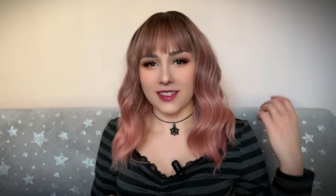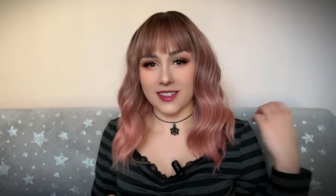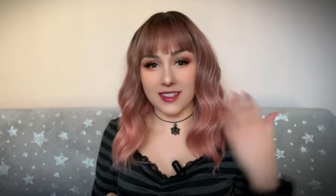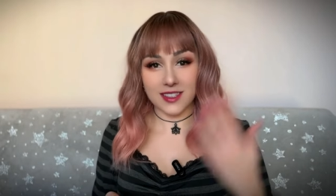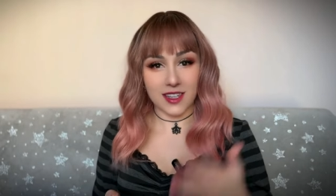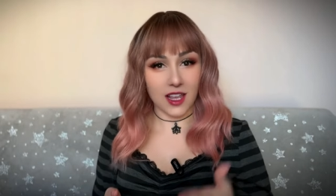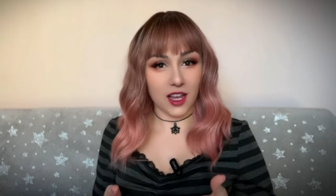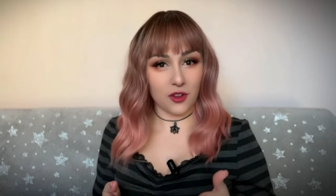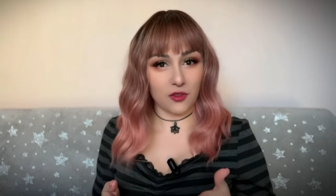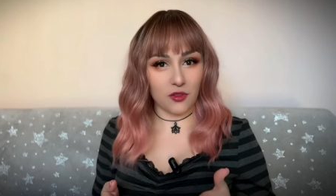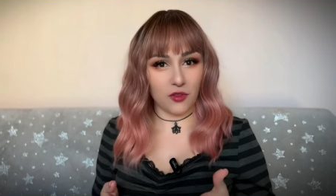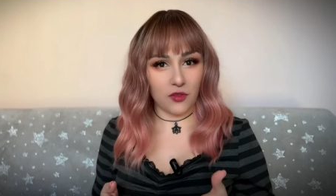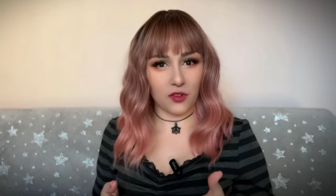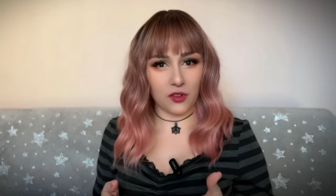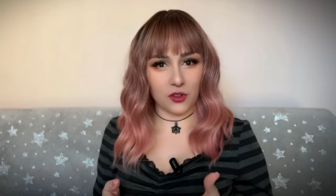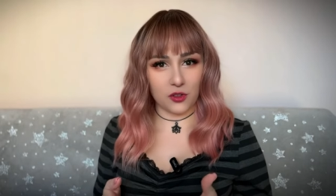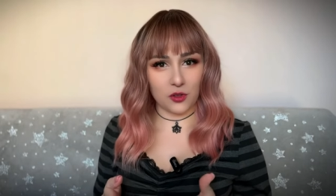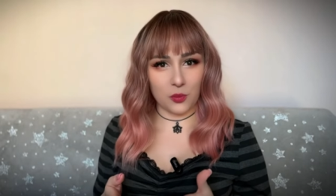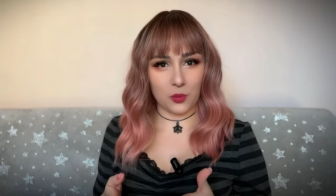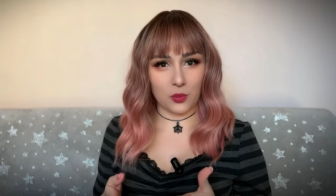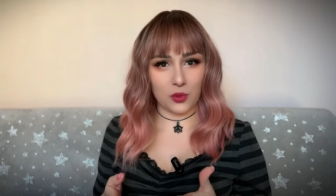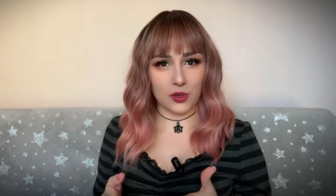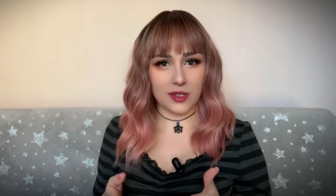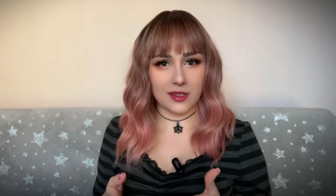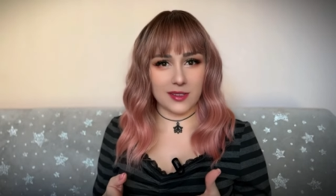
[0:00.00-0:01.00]

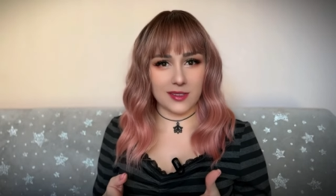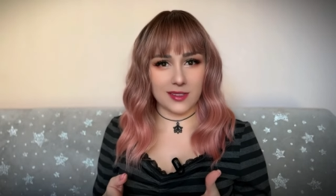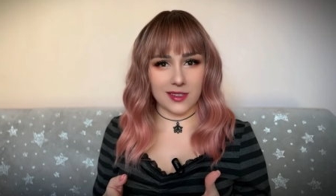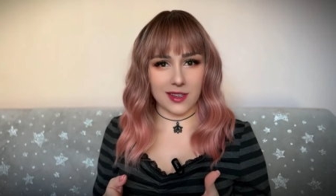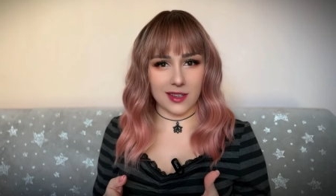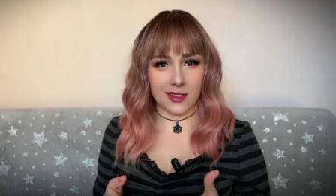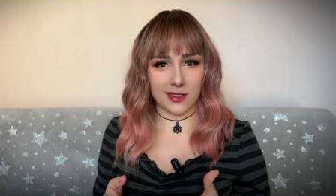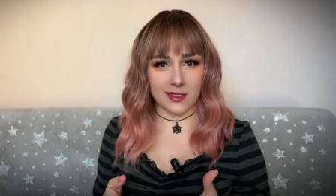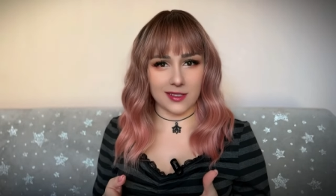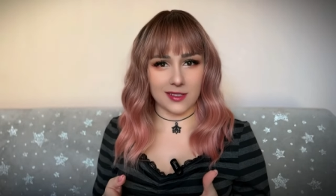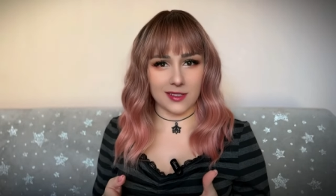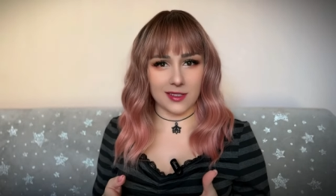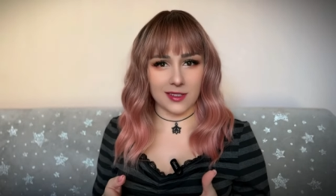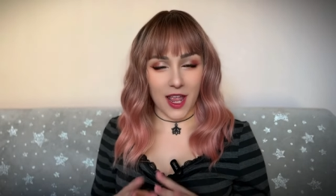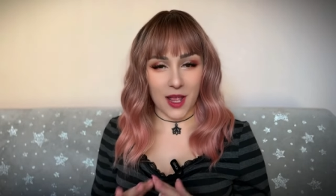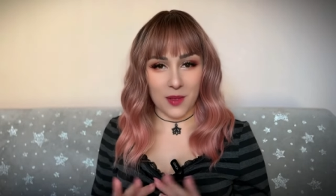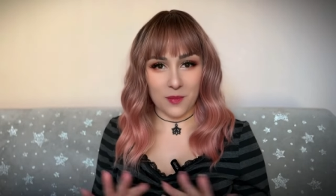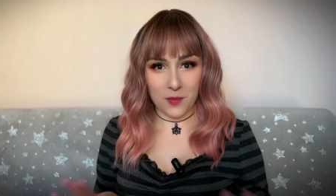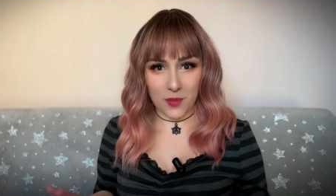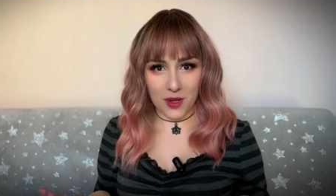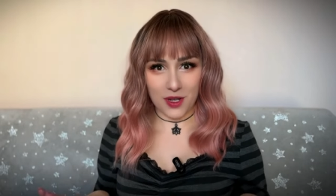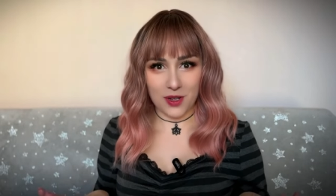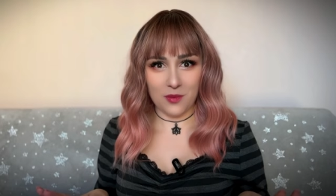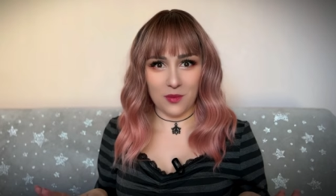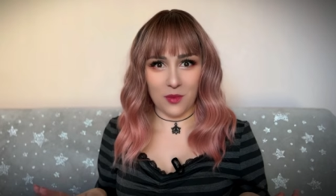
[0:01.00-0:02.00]
Sacrificial Princess,
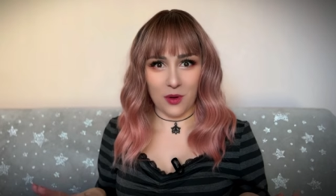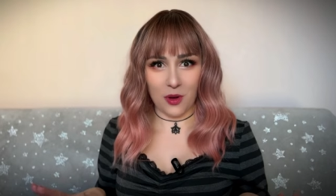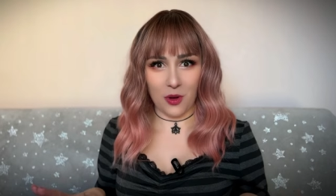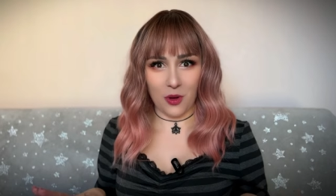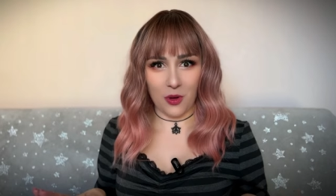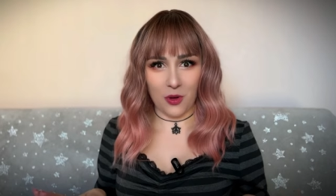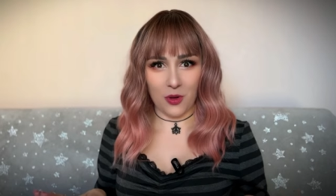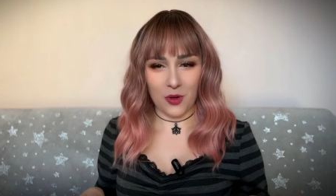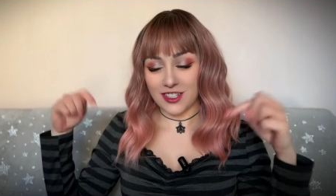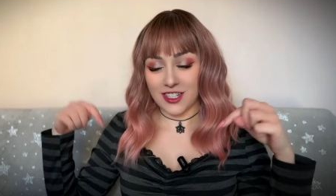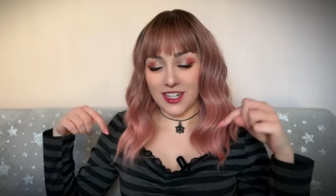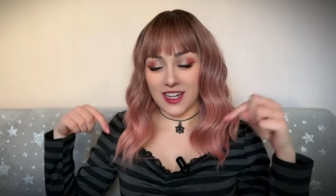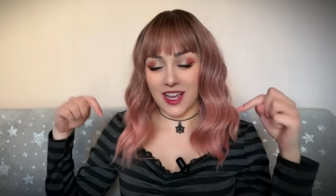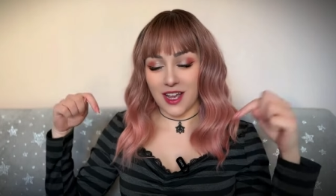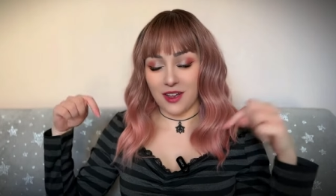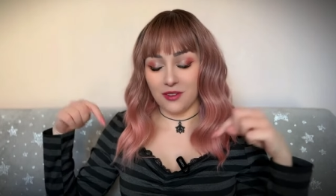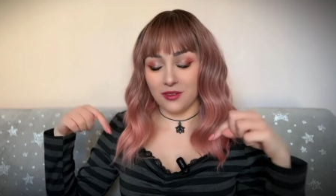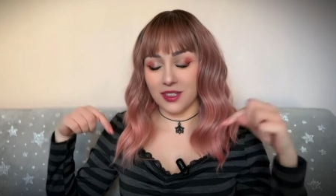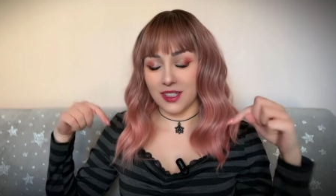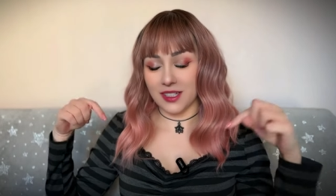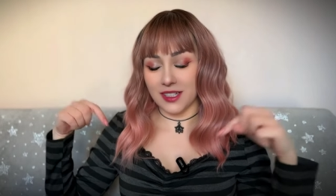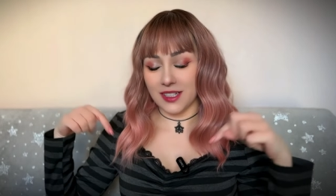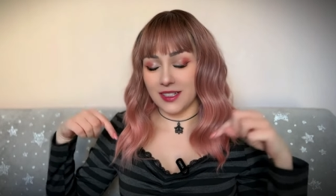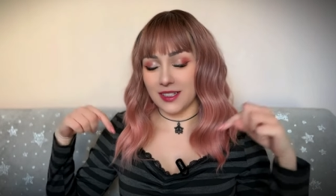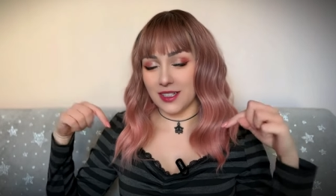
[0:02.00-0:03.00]
and many more. Check
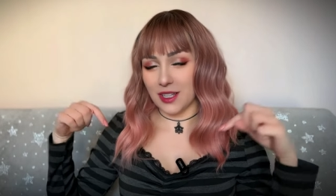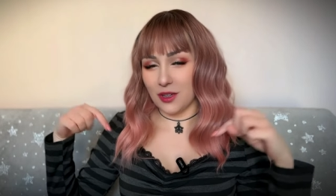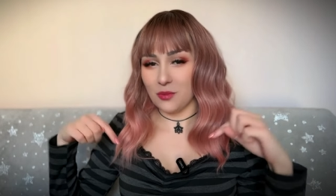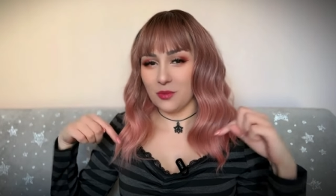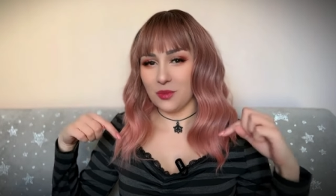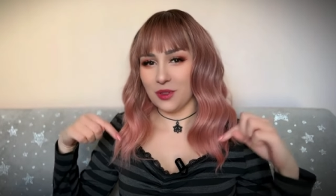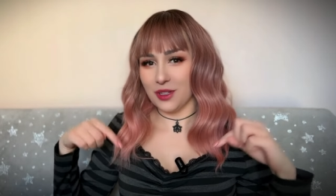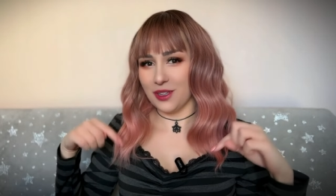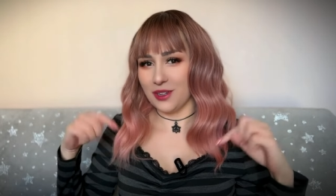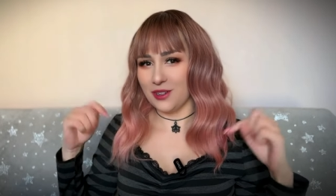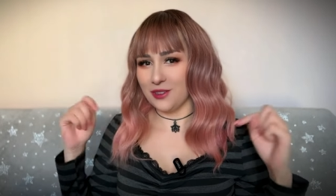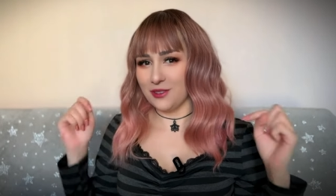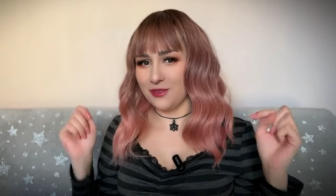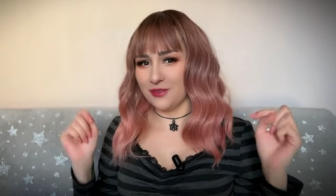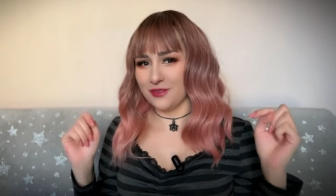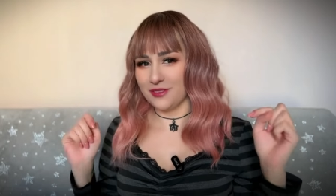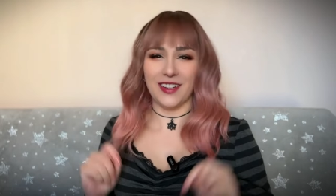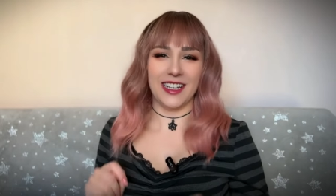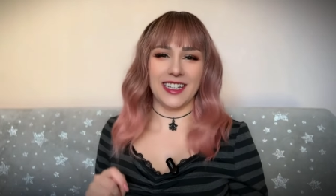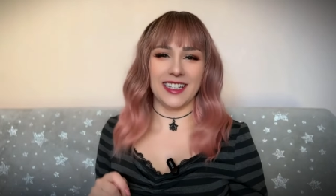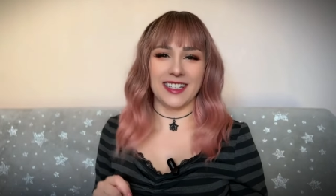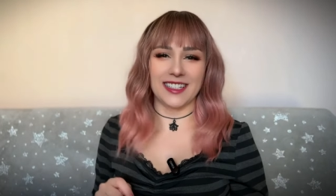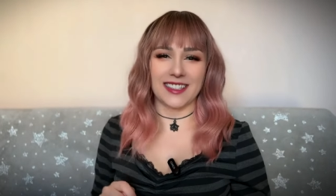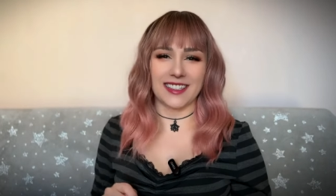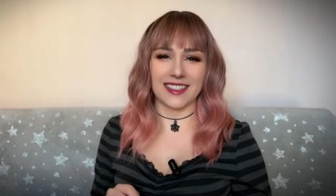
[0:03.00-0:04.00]
out the link down below.
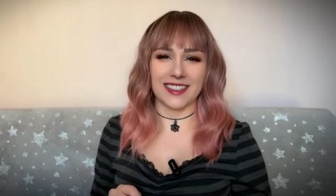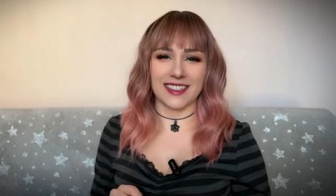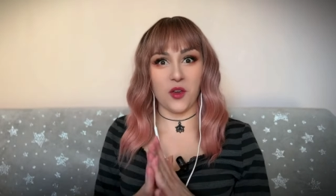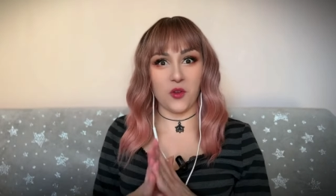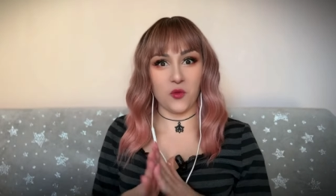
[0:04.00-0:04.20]
Thanks.